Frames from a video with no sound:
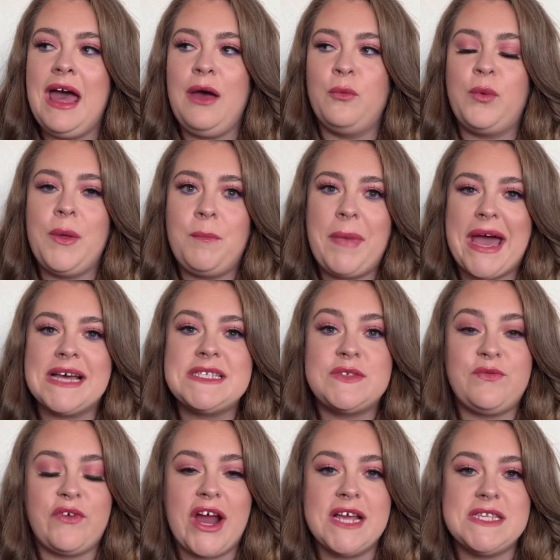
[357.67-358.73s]
We're best
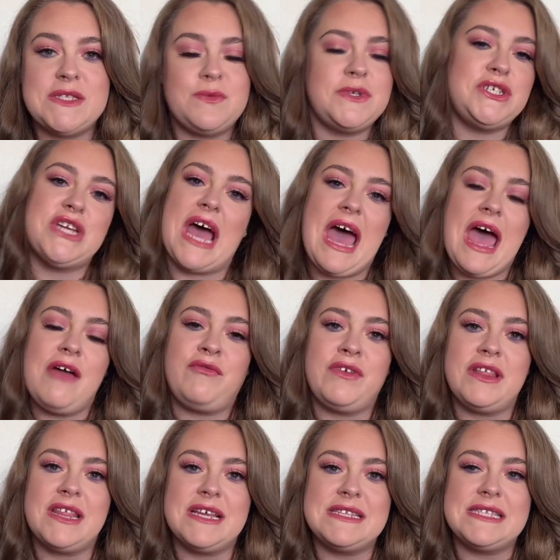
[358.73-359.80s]
friends. We share
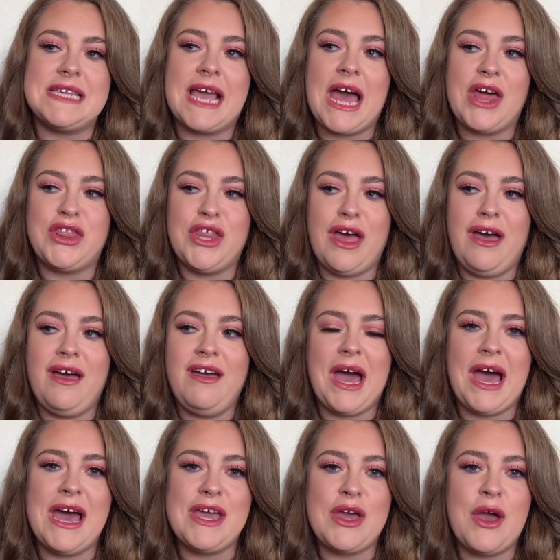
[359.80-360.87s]
everything together.
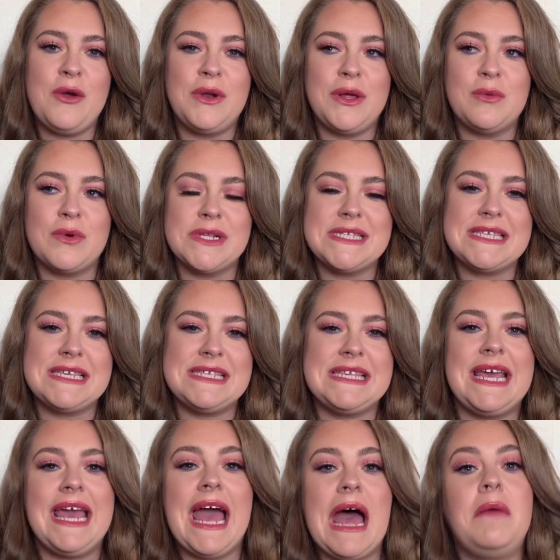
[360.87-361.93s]
I only want to
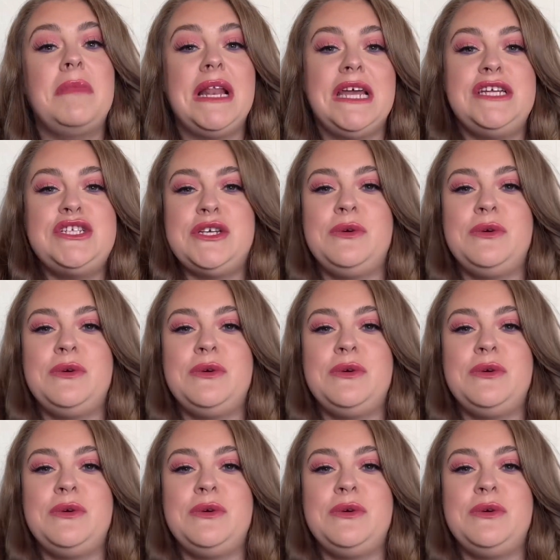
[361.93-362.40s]
see Emily do